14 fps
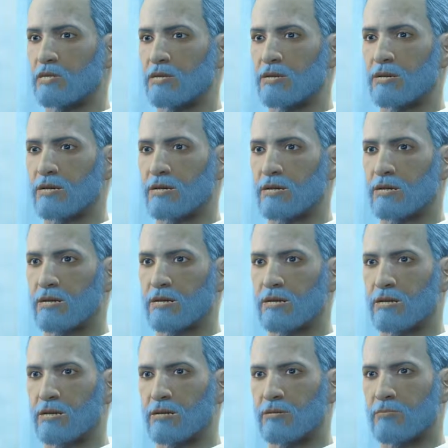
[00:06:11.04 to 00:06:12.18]
But it was
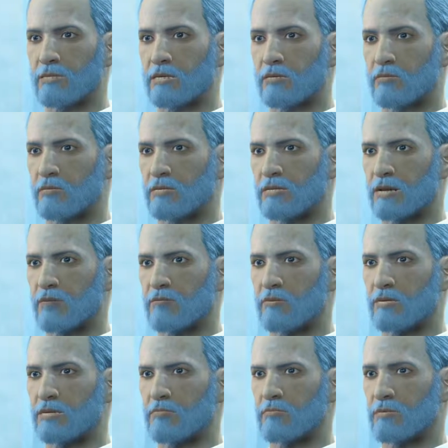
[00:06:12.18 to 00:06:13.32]
never enough.
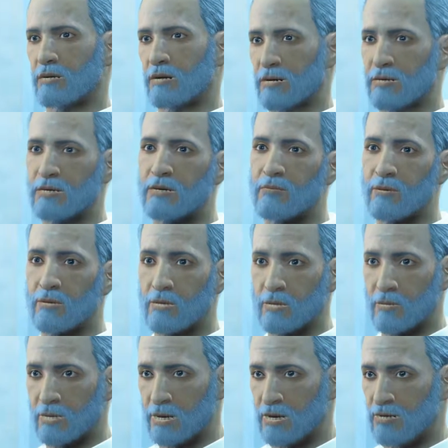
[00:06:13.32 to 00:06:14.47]
Scientific
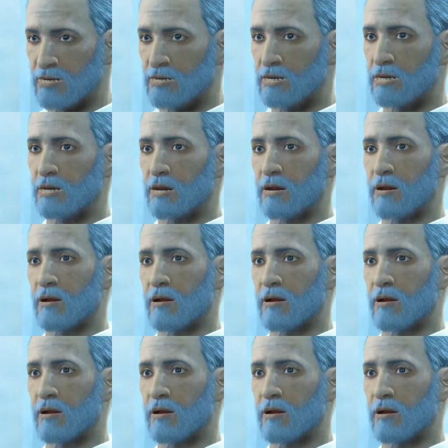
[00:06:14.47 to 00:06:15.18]
curiosity